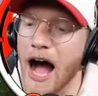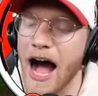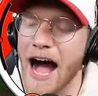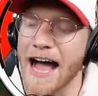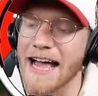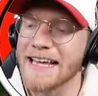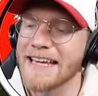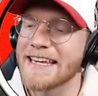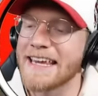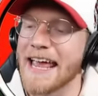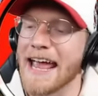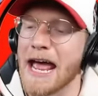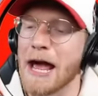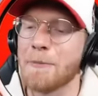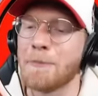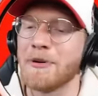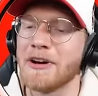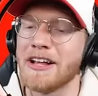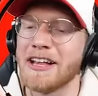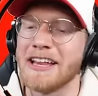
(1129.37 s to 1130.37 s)
I
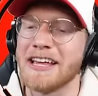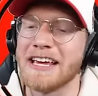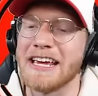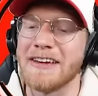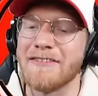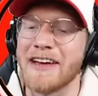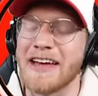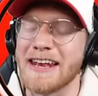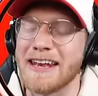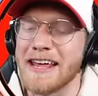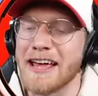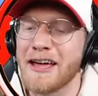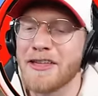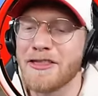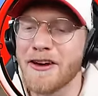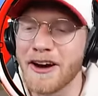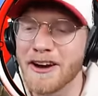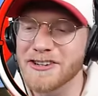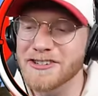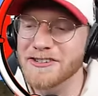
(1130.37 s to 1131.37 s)
can't believe it!
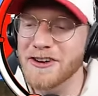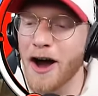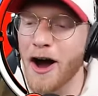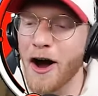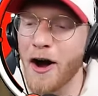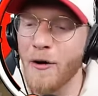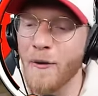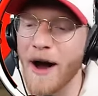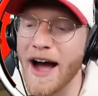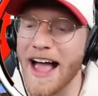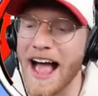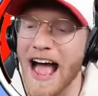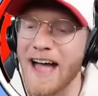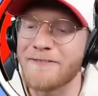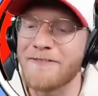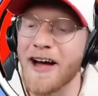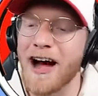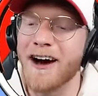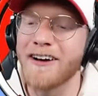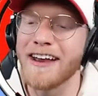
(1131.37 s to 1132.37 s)
There's no way I
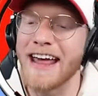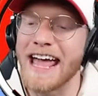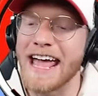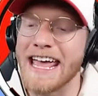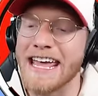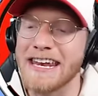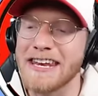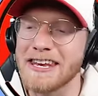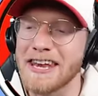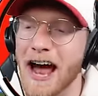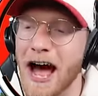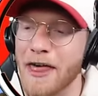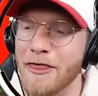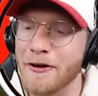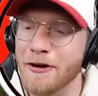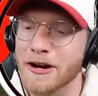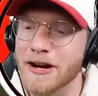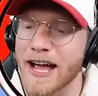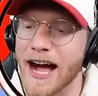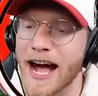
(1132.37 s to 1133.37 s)
found
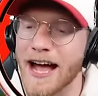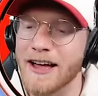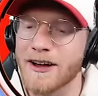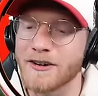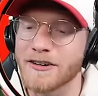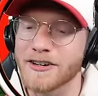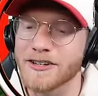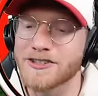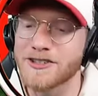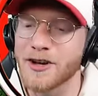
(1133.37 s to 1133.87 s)
another Kyogre.